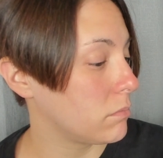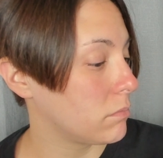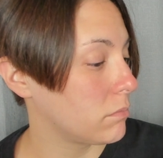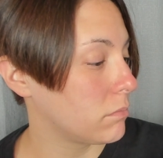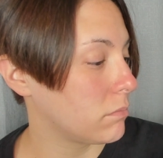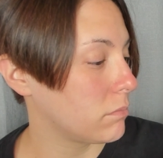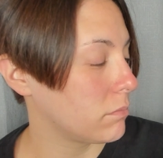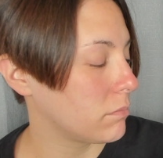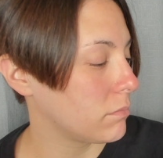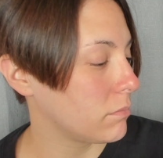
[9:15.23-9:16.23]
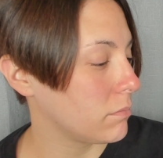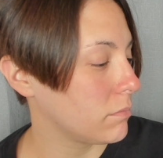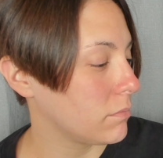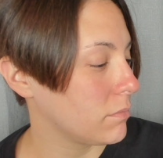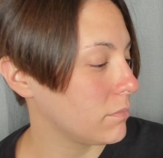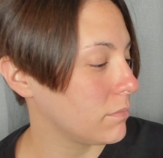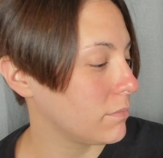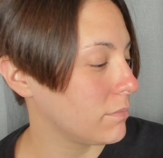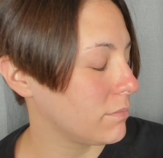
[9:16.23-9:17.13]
[no speech]